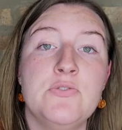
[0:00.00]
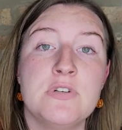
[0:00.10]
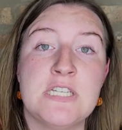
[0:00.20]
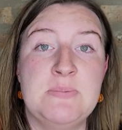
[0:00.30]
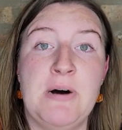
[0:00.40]

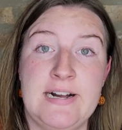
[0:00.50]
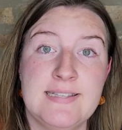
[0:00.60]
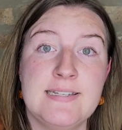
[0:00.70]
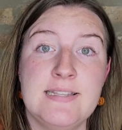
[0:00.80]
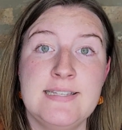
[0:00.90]
In
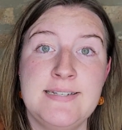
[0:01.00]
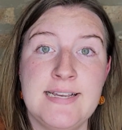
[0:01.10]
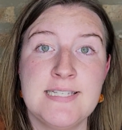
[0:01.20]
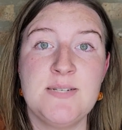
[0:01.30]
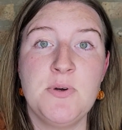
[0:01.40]
response to this
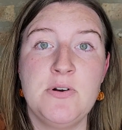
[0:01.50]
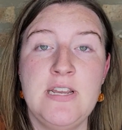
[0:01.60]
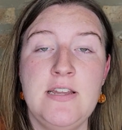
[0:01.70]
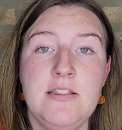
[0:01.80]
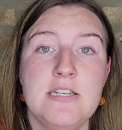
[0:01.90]

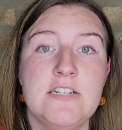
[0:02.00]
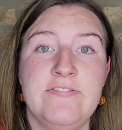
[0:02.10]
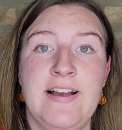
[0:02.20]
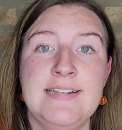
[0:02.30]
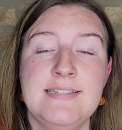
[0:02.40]
testimony, the
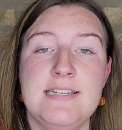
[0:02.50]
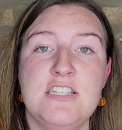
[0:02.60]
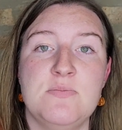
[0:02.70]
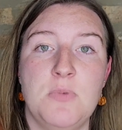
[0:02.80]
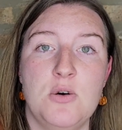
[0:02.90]
defense
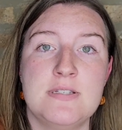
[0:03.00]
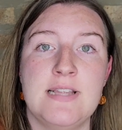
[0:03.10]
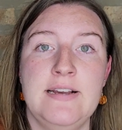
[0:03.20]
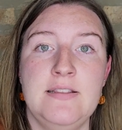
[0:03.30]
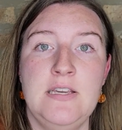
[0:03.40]
is
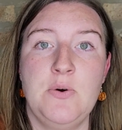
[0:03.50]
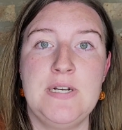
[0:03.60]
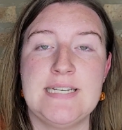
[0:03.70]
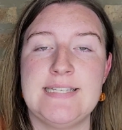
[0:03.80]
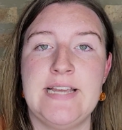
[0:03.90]
most likely
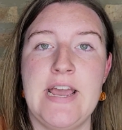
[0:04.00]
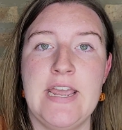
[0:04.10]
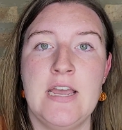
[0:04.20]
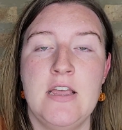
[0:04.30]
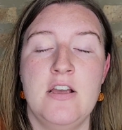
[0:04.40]
going to
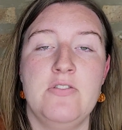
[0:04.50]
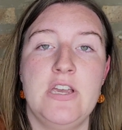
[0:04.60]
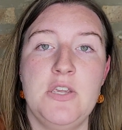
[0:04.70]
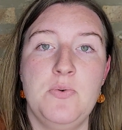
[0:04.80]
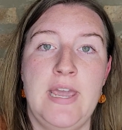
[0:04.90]
say
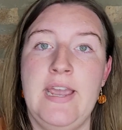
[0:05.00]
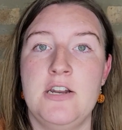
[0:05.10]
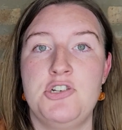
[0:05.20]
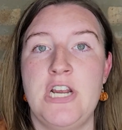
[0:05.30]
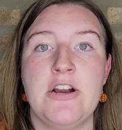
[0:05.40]
that you
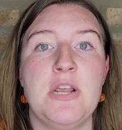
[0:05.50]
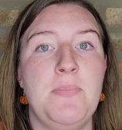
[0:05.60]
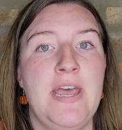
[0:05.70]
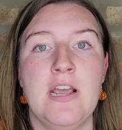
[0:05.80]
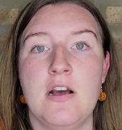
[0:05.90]
can't
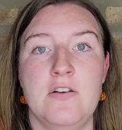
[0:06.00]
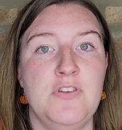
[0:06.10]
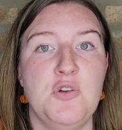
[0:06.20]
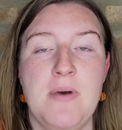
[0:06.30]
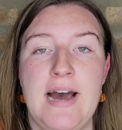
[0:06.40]
cherry pick a
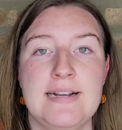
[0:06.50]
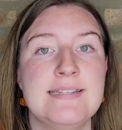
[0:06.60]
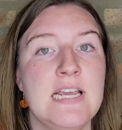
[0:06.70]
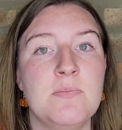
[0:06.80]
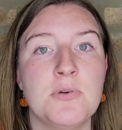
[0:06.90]
few bad
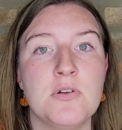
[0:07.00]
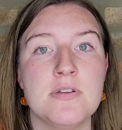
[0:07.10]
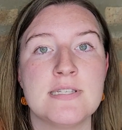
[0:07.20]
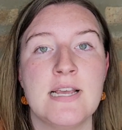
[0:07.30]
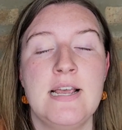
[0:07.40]

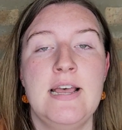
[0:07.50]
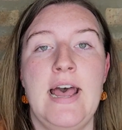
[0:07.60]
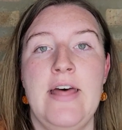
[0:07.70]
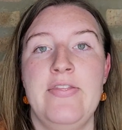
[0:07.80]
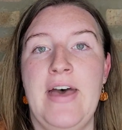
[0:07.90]
examples
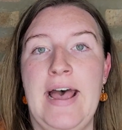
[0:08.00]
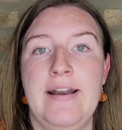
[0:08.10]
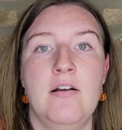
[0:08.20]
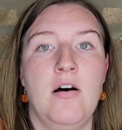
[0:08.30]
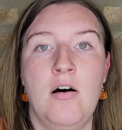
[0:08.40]
and
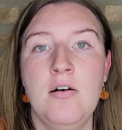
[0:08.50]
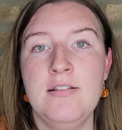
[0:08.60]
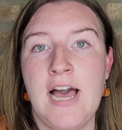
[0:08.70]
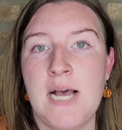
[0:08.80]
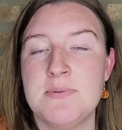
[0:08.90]
that
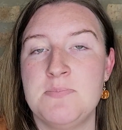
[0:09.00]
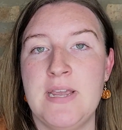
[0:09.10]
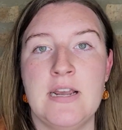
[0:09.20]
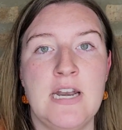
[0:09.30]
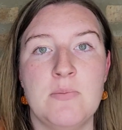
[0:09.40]
all labs
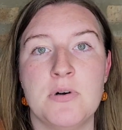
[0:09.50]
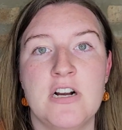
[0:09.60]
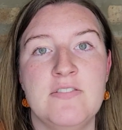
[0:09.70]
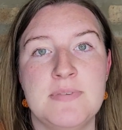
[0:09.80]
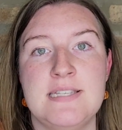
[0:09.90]
make a number
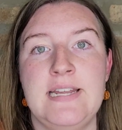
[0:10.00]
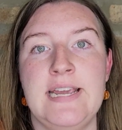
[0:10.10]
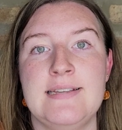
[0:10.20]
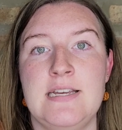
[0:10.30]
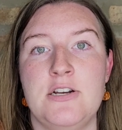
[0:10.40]
of
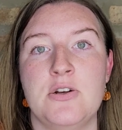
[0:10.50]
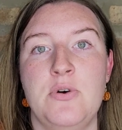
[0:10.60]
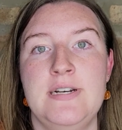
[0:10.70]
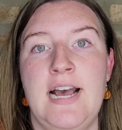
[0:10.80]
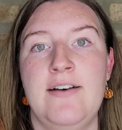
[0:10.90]
mistakes and you're
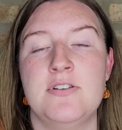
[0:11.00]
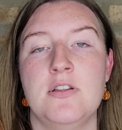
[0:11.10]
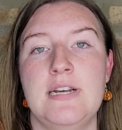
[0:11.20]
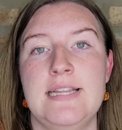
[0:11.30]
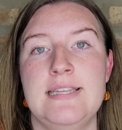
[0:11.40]
going to have to
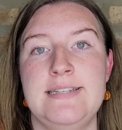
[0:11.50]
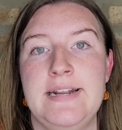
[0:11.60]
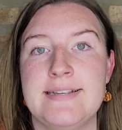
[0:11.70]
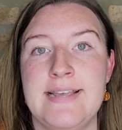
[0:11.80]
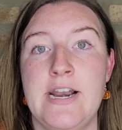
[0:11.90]
look at the
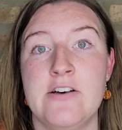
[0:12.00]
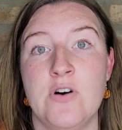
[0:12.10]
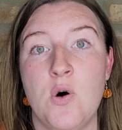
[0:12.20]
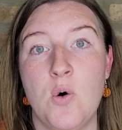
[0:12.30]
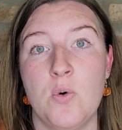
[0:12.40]
data set
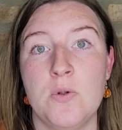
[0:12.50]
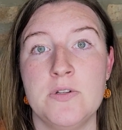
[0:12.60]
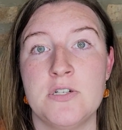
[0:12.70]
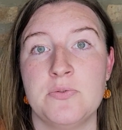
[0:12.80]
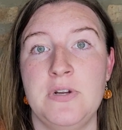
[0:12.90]
of a
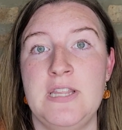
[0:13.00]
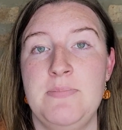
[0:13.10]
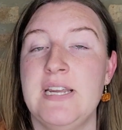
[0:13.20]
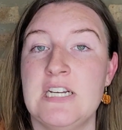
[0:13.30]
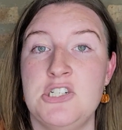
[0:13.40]
whole to
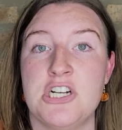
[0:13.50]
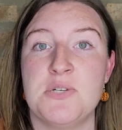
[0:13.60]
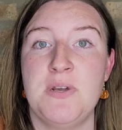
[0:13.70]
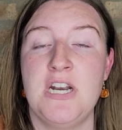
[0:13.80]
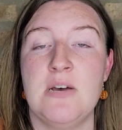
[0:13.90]
really make a
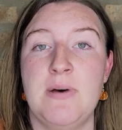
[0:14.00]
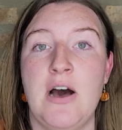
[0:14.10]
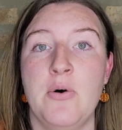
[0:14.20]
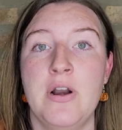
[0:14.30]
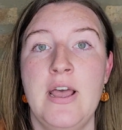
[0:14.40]
judgment
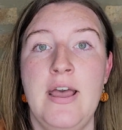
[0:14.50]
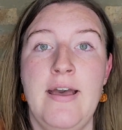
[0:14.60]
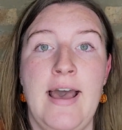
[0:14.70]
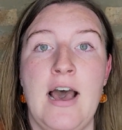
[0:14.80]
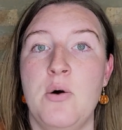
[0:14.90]
about
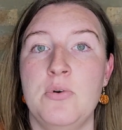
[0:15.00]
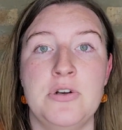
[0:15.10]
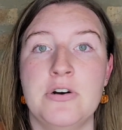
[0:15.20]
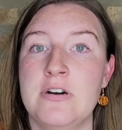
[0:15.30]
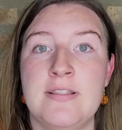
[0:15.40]
how
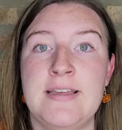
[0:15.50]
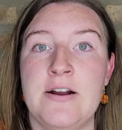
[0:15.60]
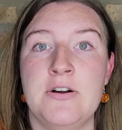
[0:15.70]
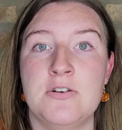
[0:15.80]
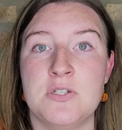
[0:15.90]
good
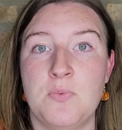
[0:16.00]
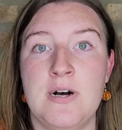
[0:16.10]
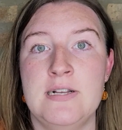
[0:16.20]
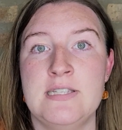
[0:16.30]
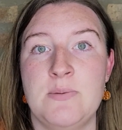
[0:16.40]
Theranos
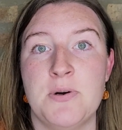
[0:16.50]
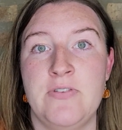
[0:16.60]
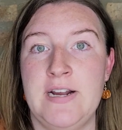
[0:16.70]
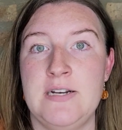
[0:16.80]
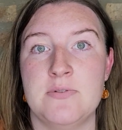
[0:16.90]
was at
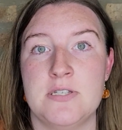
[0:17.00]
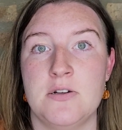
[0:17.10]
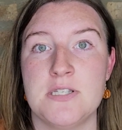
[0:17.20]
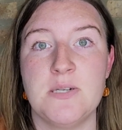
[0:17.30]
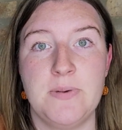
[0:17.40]
providing
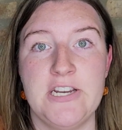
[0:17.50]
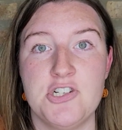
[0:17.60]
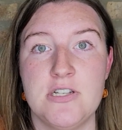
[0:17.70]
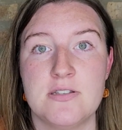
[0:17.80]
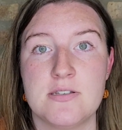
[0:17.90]
results to
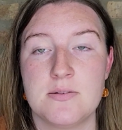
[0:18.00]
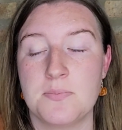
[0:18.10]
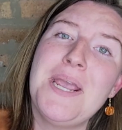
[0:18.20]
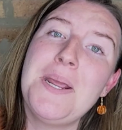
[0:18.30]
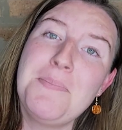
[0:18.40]

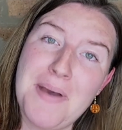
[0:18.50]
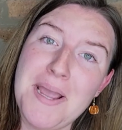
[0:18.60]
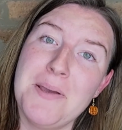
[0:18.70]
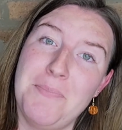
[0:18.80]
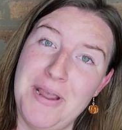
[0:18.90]
patients. In
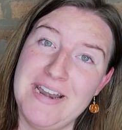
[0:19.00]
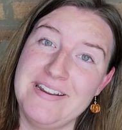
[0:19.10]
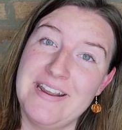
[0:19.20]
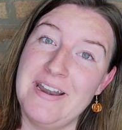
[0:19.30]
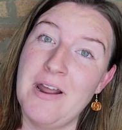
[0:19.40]
my
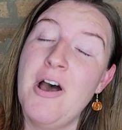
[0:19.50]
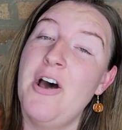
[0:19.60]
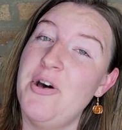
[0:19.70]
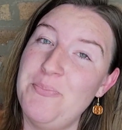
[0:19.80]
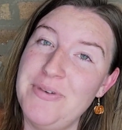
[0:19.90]
opinion,
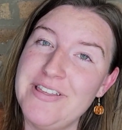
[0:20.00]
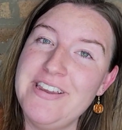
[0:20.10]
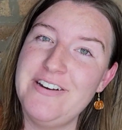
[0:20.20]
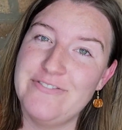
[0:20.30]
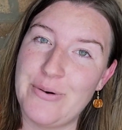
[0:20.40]
1
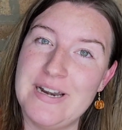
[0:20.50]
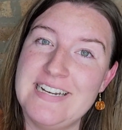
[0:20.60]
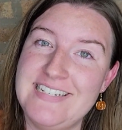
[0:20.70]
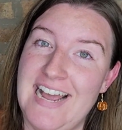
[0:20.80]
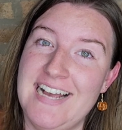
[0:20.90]
million
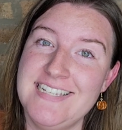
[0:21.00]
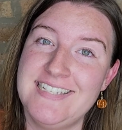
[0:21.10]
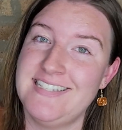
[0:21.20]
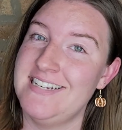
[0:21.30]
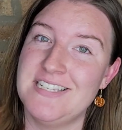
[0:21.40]
voided
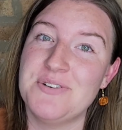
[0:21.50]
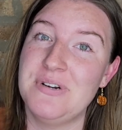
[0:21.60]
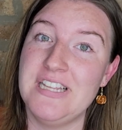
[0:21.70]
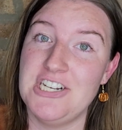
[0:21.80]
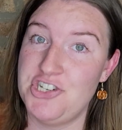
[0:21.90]
tests isn't
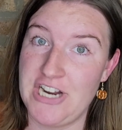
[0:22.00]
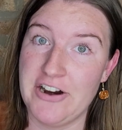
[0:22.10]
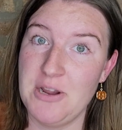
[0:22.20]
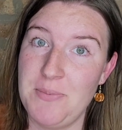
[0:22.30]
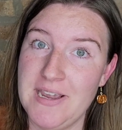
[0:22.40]
really
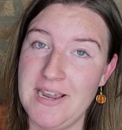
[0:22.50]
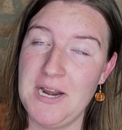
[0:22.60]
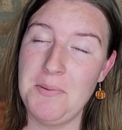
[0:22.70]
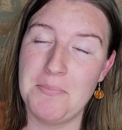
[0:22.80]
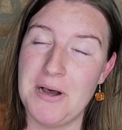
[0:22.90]
cherry
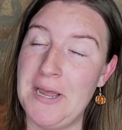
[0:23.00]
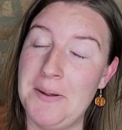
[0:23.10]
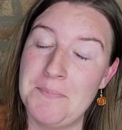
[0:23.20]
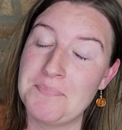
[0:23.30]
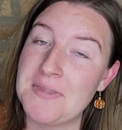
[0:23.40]
picking,
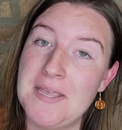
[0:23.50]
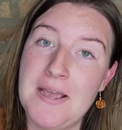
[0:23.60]
but